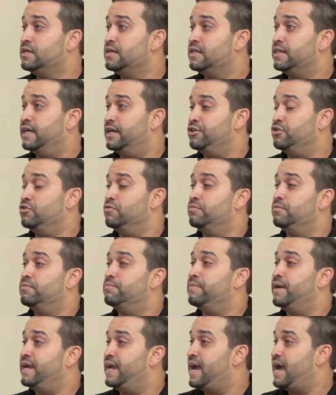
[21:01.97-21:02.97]
that you
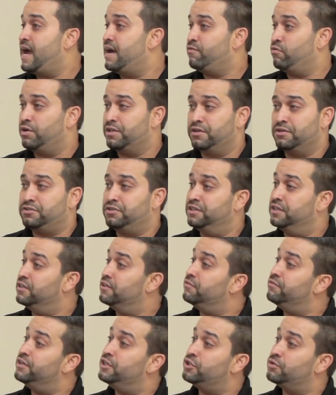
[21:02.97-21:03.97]
may have, whether it's an
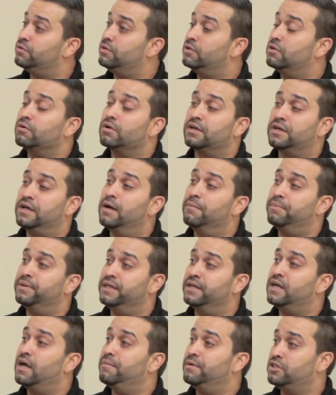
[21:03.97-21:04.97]
individual or a company
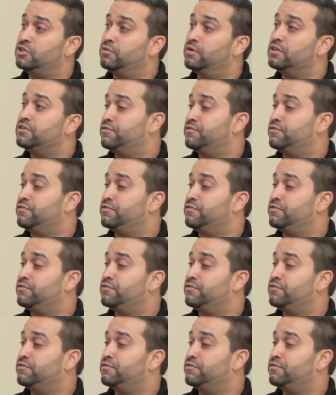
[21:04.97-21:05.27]
coming to us